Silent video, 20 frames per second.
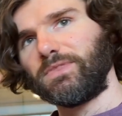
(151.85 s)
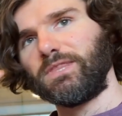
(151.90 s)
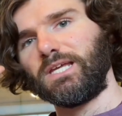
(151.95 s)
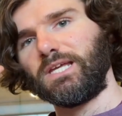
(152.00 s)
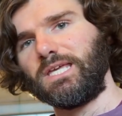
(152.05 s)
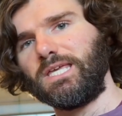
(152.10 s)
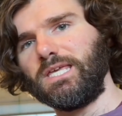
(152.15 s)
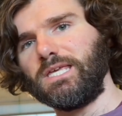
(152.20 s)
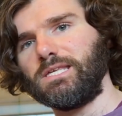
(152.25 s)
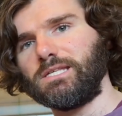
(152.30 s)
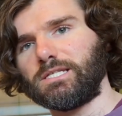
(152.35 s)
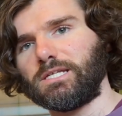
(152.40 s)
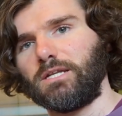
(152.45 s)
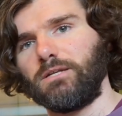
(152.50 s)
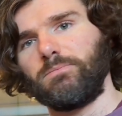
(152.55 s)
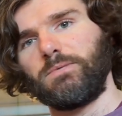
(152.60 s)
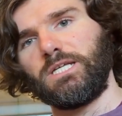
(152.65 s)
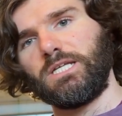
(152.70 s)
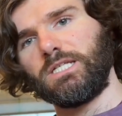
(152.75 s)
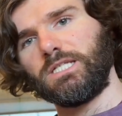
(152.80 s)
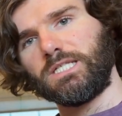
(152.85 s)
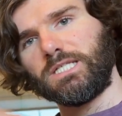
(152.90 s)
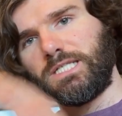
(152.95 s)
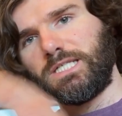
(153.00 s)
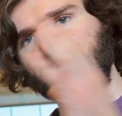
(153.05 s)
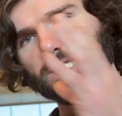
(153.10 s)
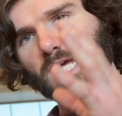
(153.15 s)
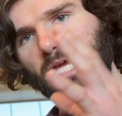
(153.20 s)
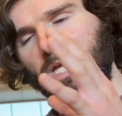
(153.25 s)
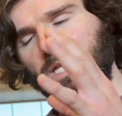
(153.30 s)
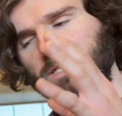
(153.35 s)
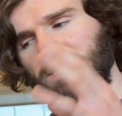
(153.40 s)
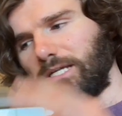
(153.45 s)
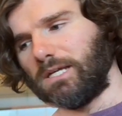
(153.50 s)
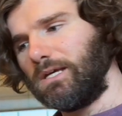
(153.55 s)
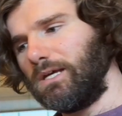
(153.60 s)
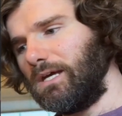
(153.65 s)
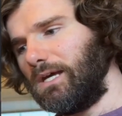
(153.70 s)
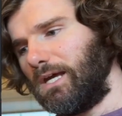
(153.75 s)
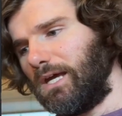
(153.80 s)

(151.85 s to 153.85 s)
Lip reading: The key is going to be state,